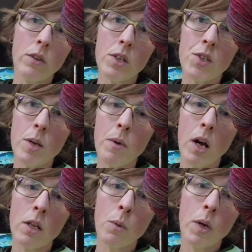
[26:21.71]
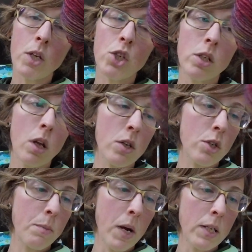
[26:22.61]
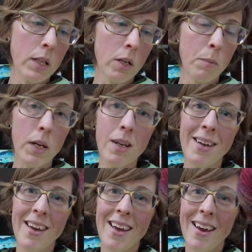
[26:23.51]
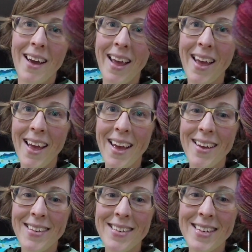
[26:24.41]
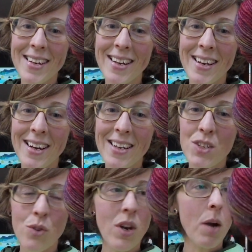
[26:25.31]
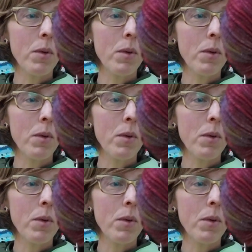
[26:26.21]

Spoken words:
the same colorway, she lost her mind a little bit. And so now I'm going